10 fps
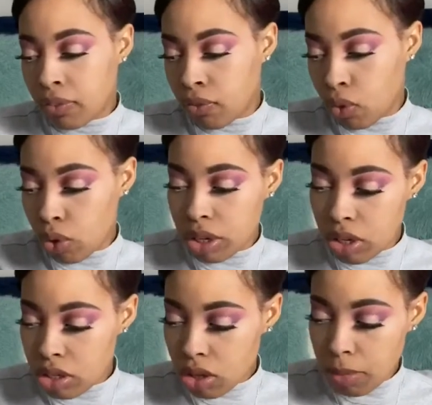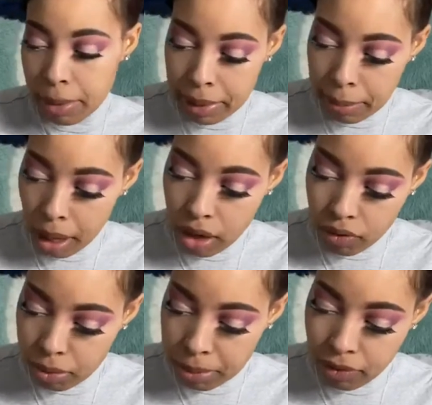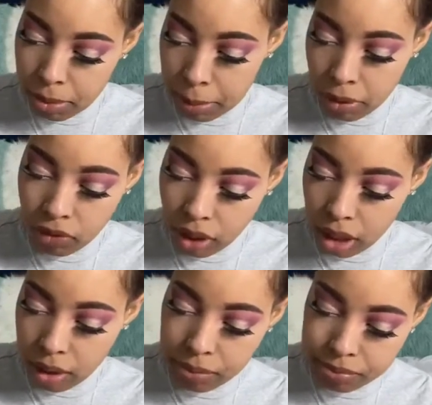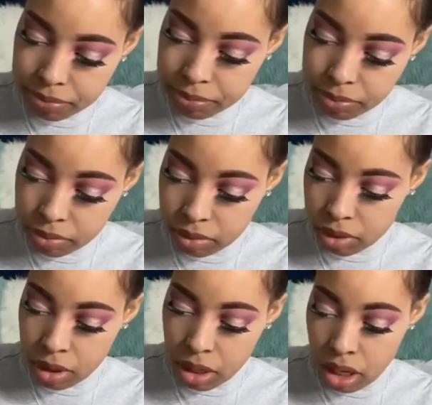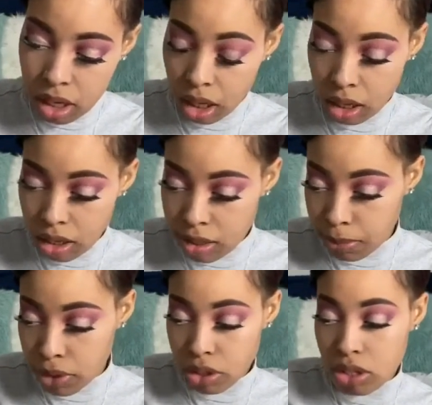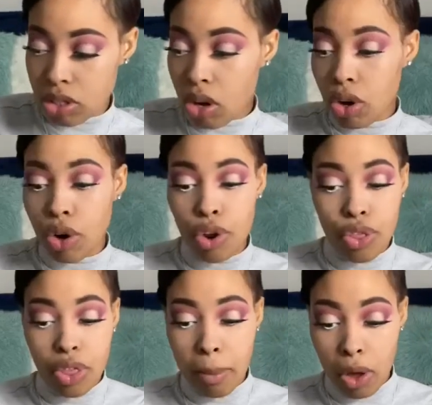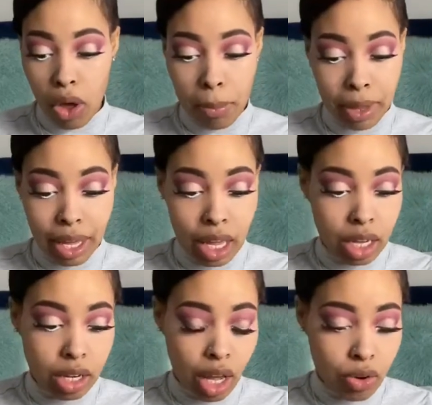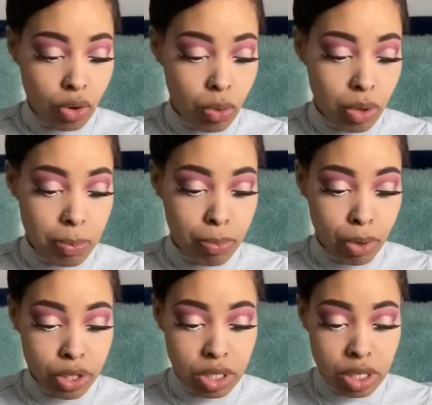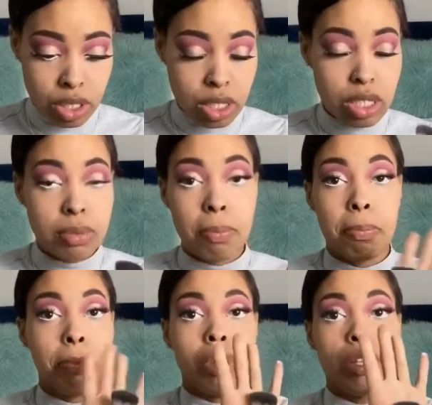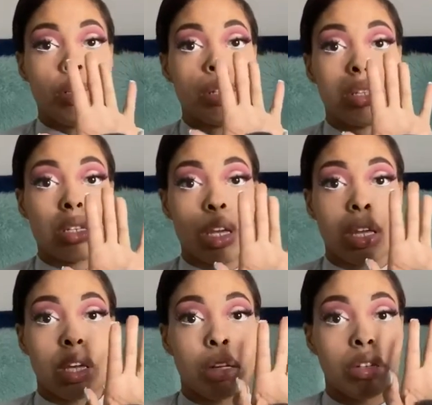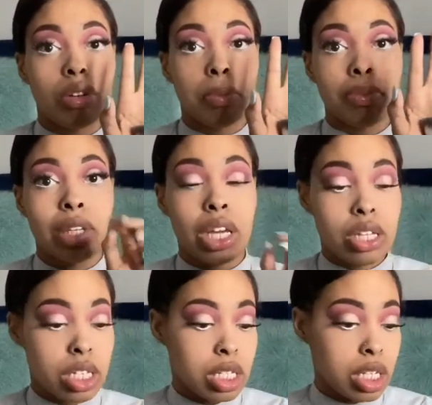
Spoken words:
4 years ago, my mom got it for me for my birthday. And like these brushes are the bomb. Like I don't know what brush this is, but this is like, hopefully you guys can see